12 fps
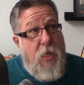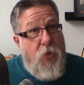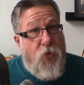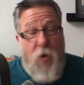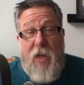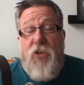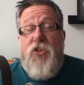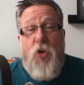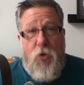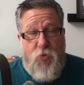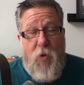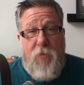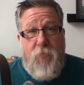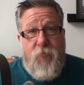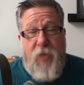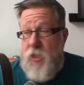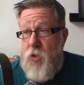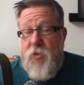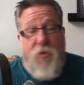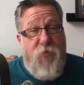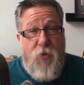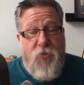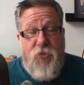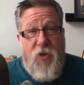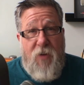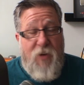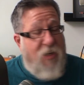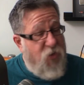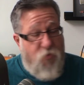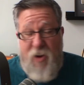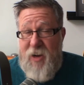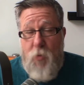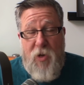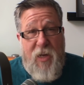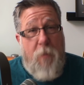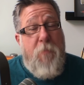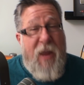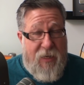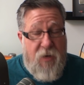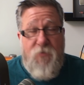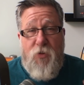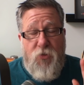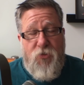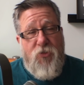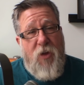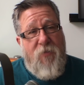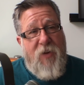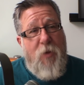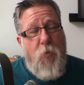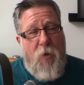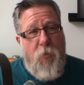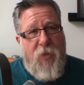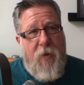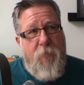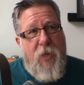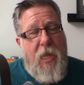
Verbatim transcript: So I just chose one. I chose Infusionsoft. I just finally one day picked Infusionsoft and went with it.